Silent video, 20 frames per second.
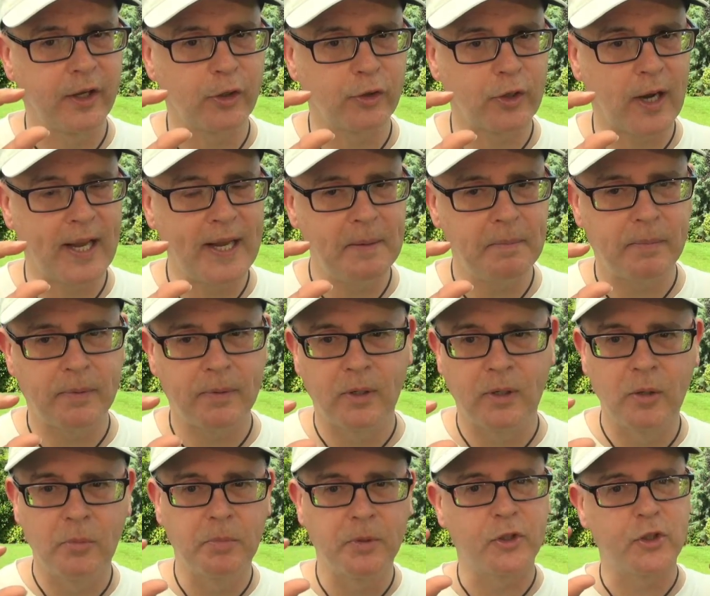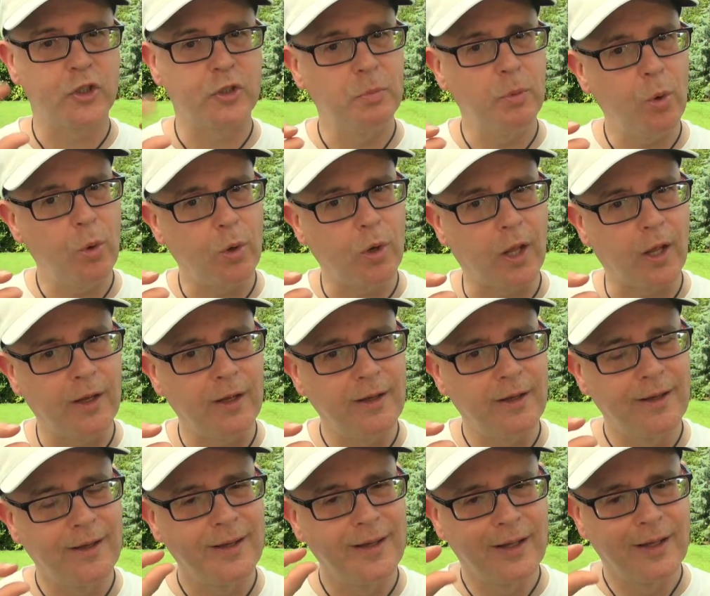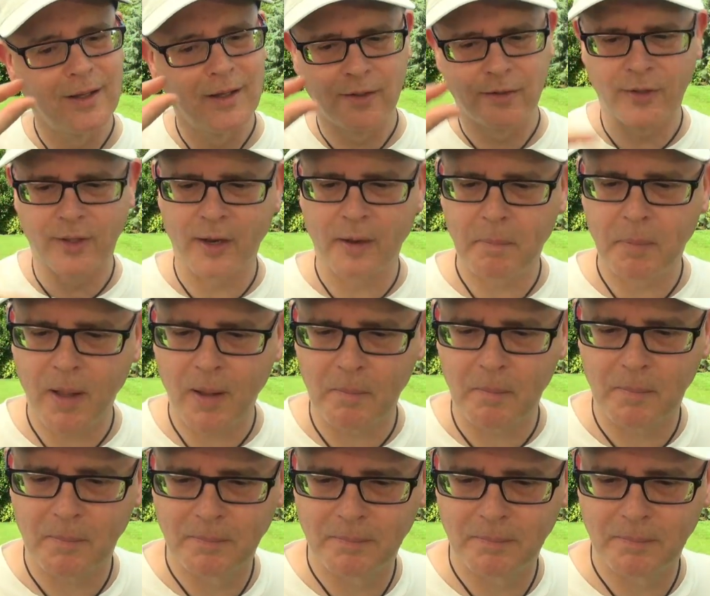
a grape, but smaller than a plum.